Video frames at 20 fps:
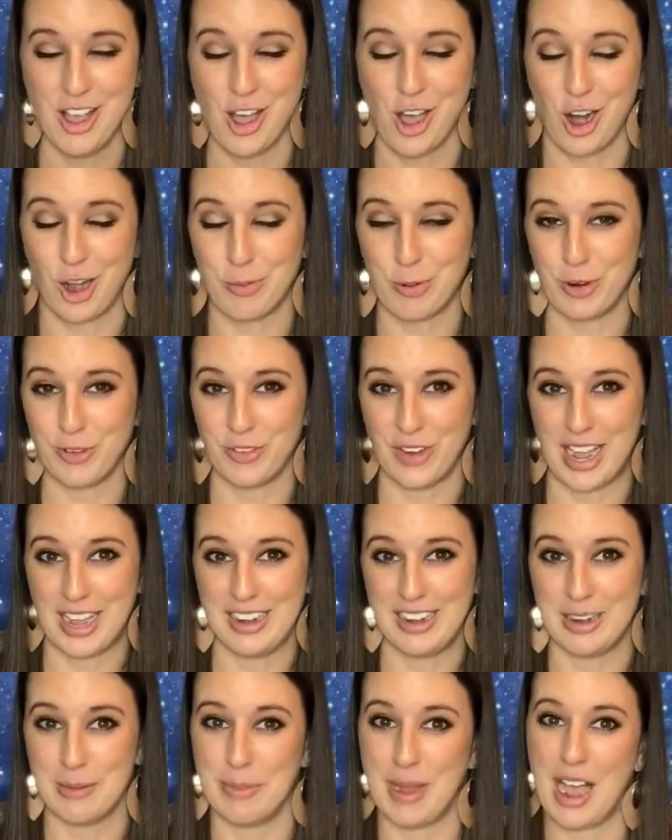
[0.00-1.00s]
are
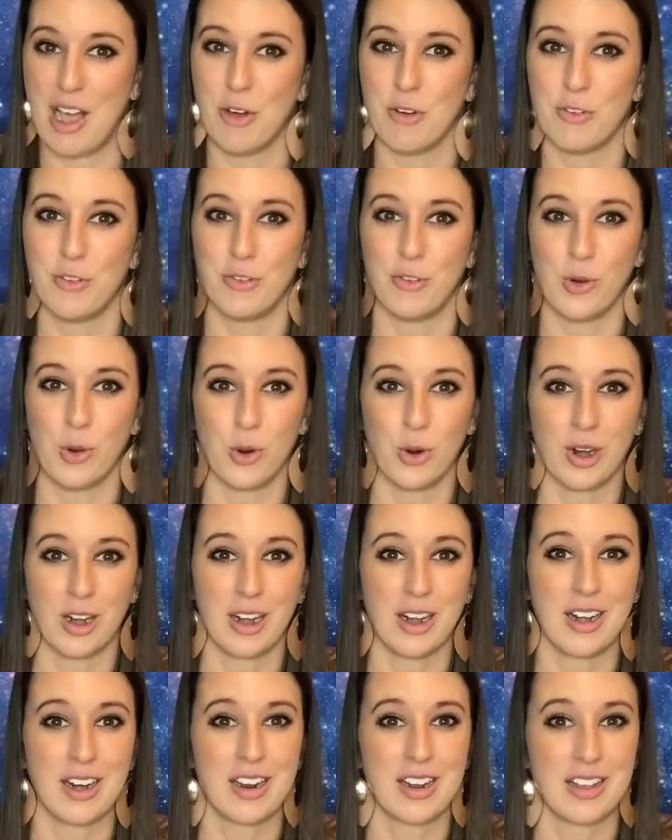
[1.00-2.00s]
provided about
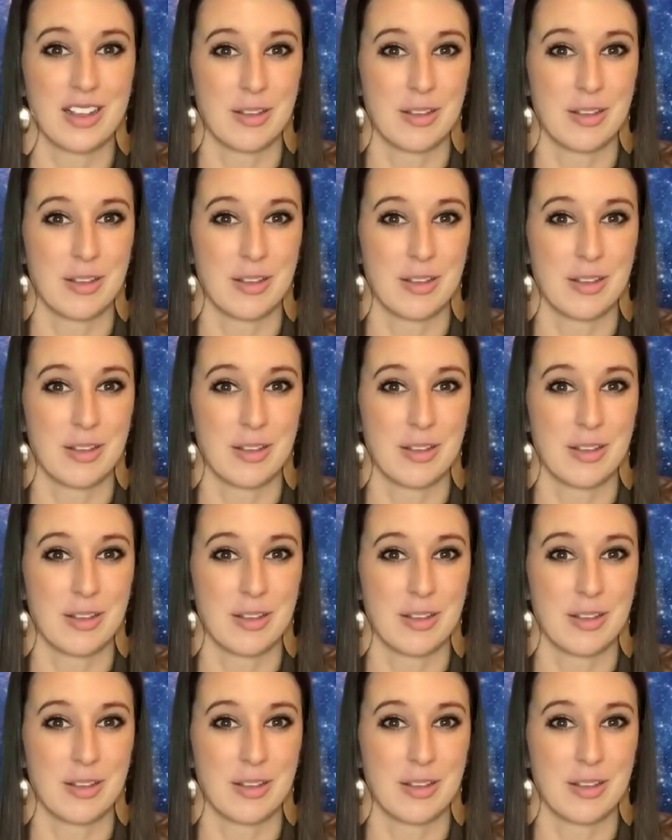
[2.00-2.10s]
4